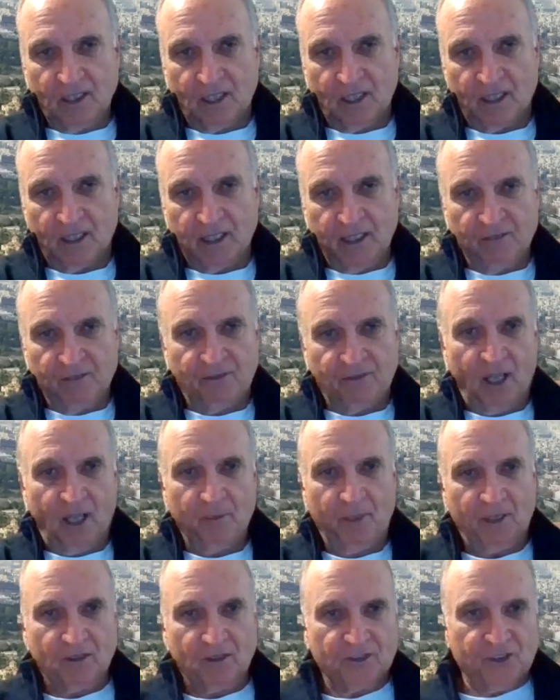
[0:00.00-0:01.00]

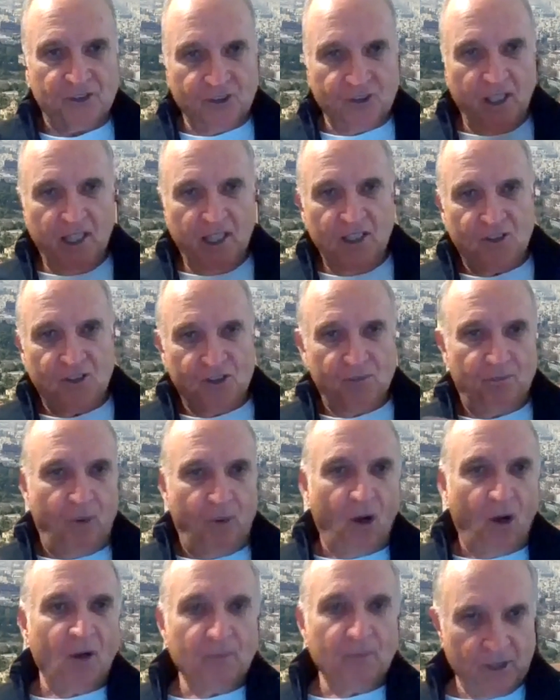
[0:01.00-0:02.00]
environmental studies
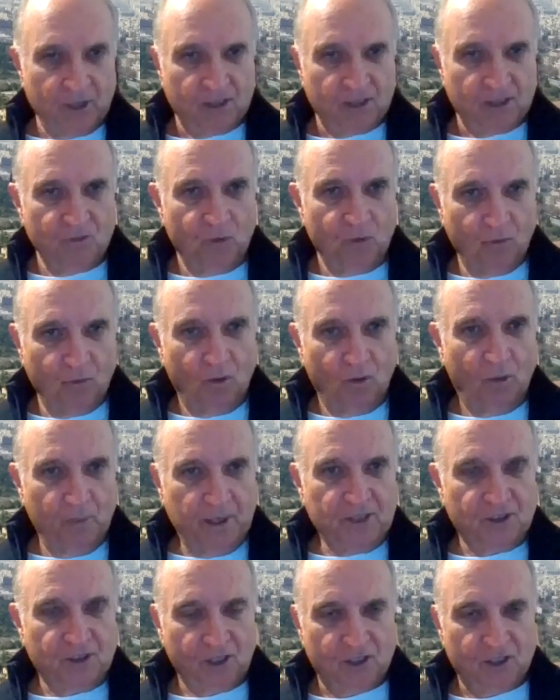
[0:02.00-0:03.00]
departments, we'll
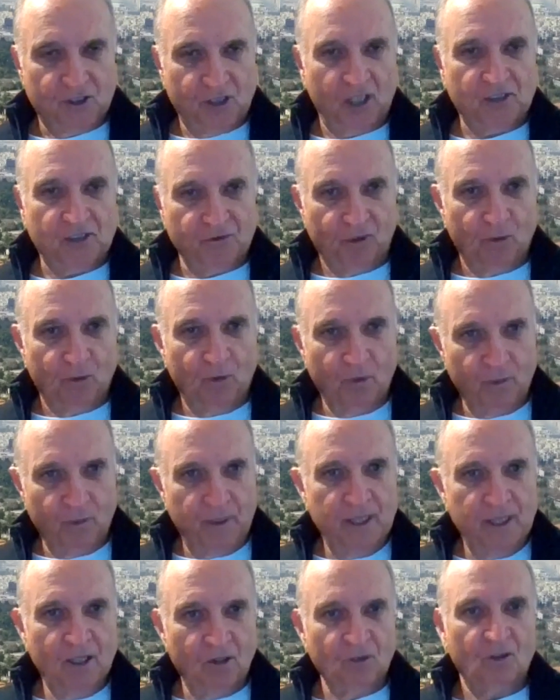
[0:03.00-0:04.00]
be successful when
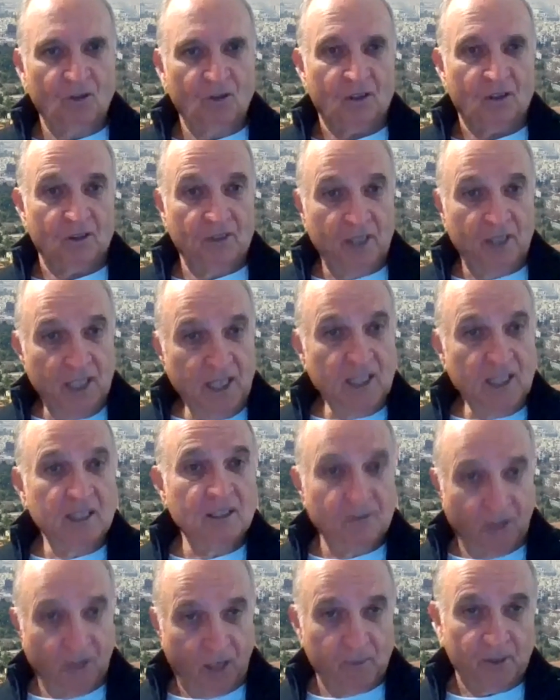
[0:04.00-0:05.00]
we no longer need
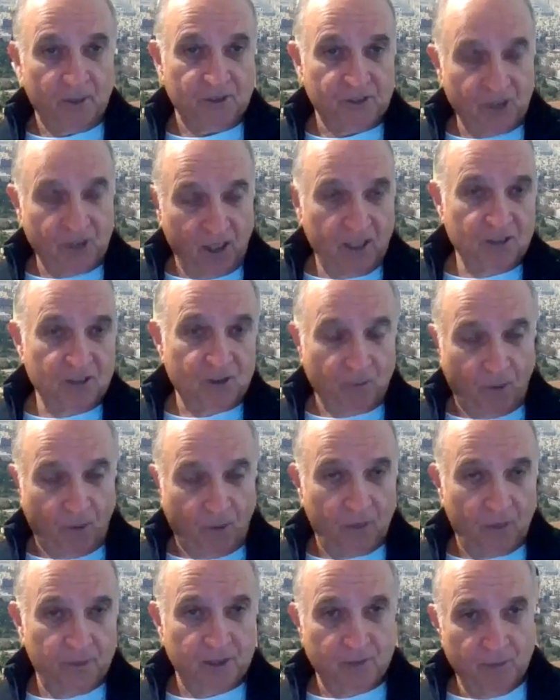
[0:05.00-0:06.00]
environmental studies
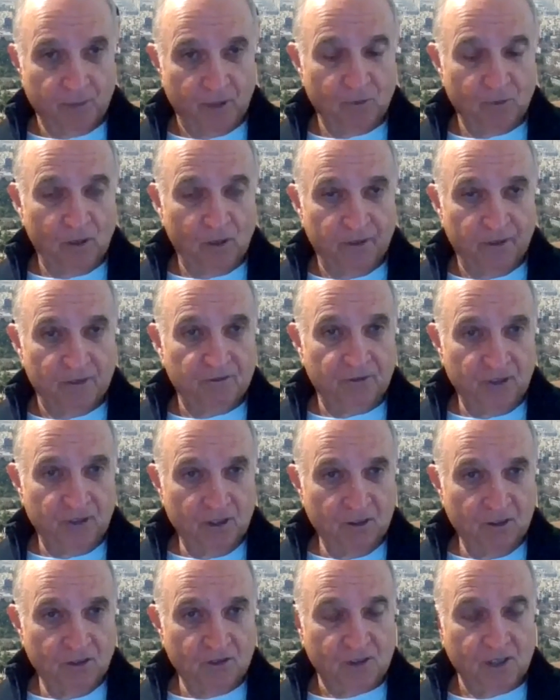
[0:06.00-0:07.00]
departments, but we've
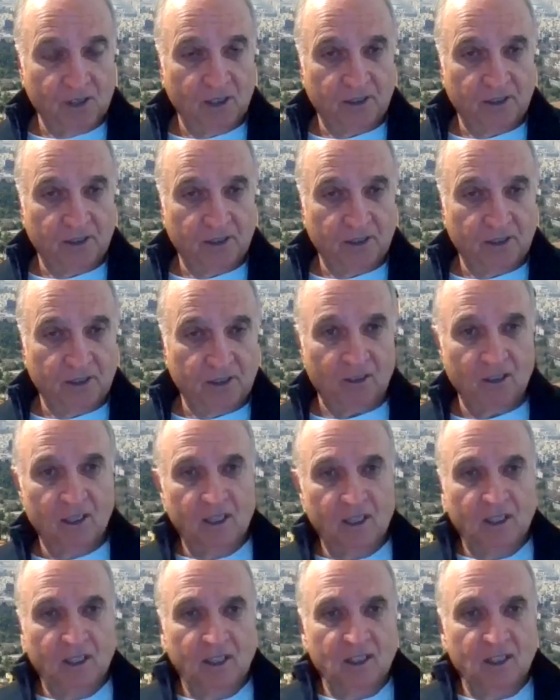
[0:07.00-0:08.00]
infused the entire
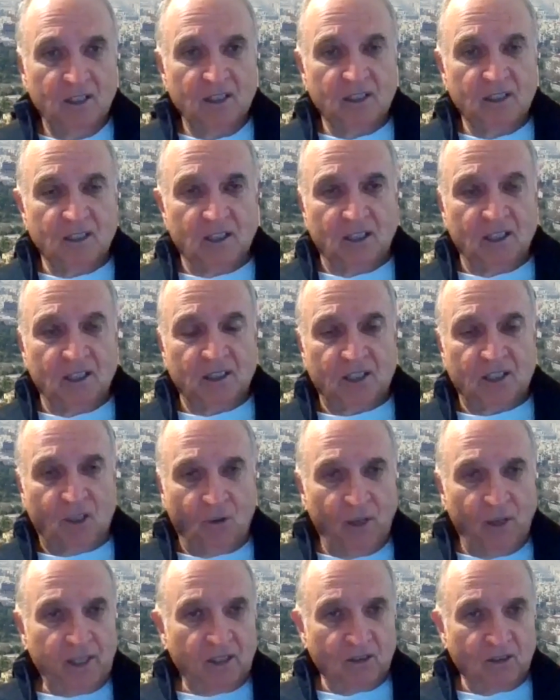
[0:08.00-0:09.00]

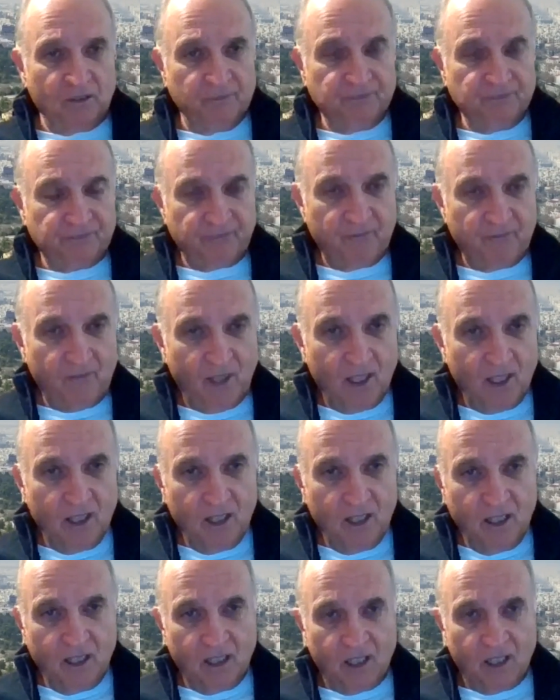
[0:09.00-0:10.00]
curriculum
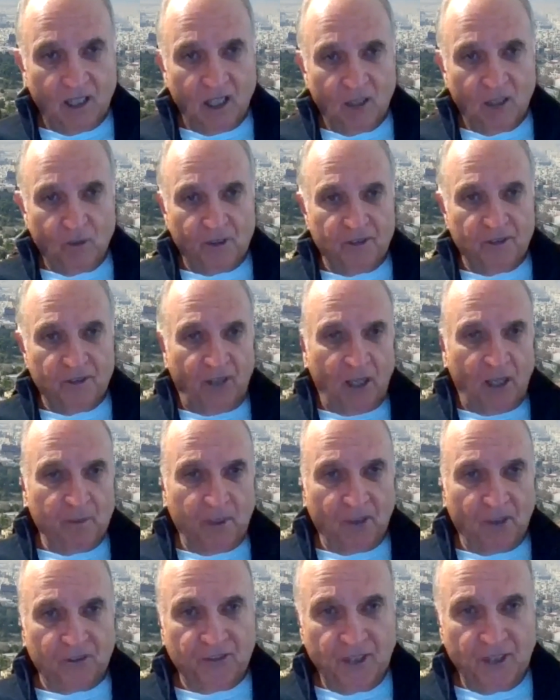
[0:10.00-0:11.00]
with
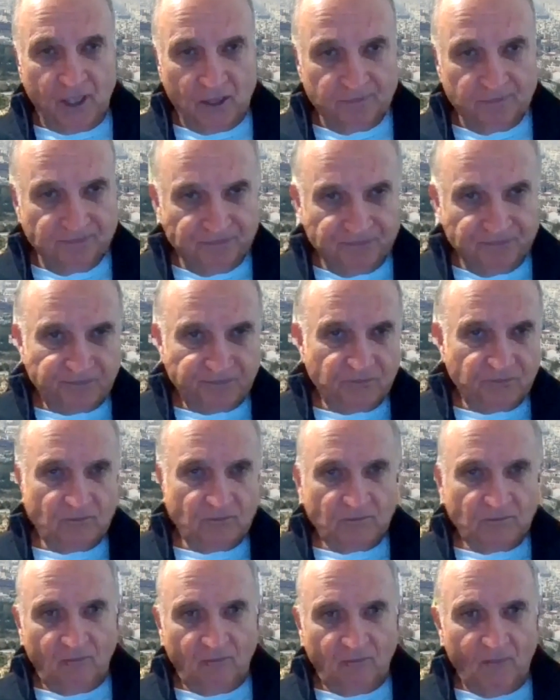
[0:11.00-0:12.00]
environmental thinking.
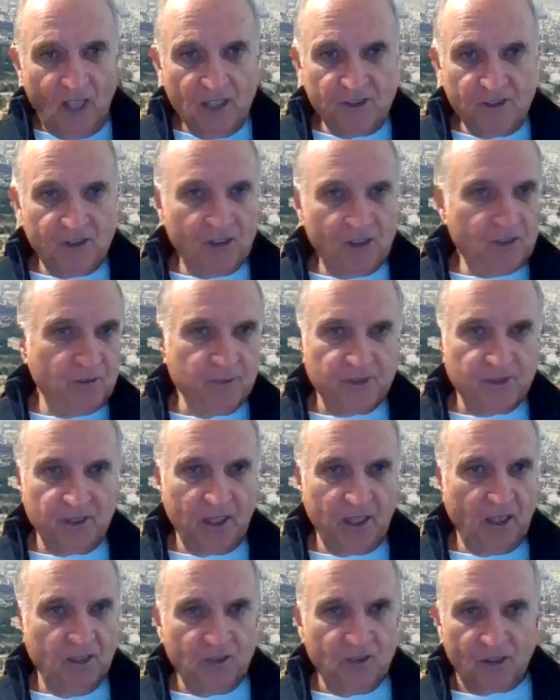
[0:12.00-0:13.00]
And systems
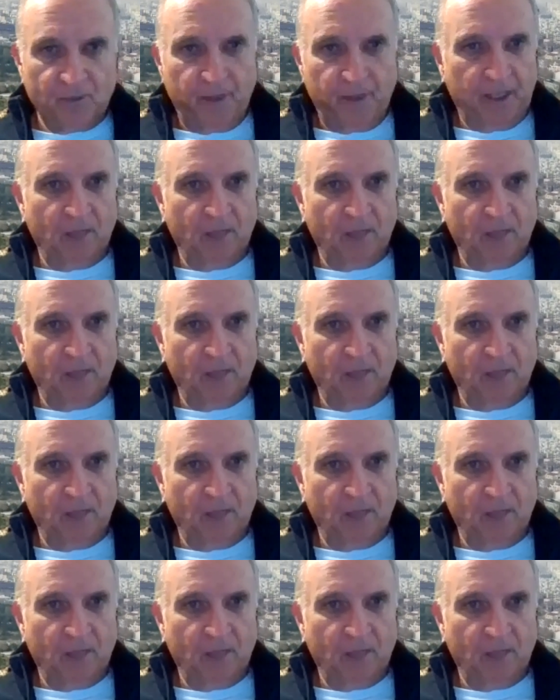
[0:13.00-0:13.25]
thinking just